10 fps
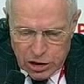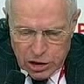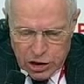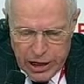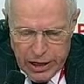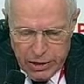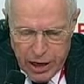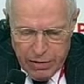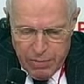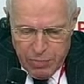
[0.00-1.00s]
to say
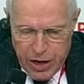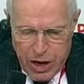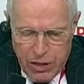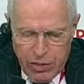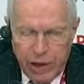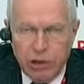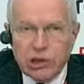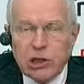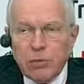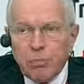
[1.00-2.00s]
that there
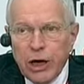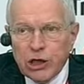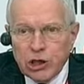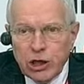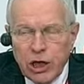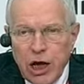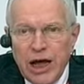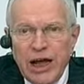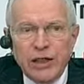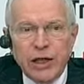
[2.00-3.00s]
is a depression
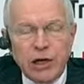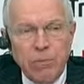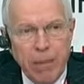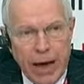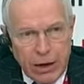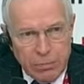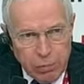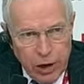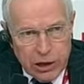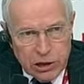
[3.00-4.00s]
in the demand
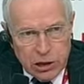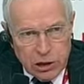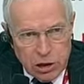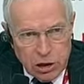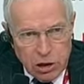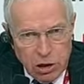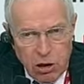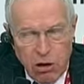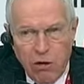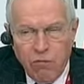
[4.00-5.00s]
prices
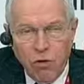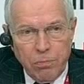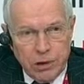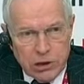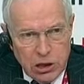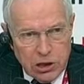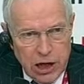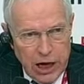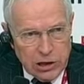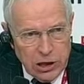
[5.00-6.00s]
for business
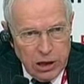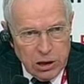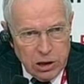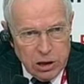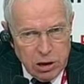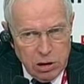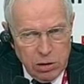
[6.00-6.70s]
assets,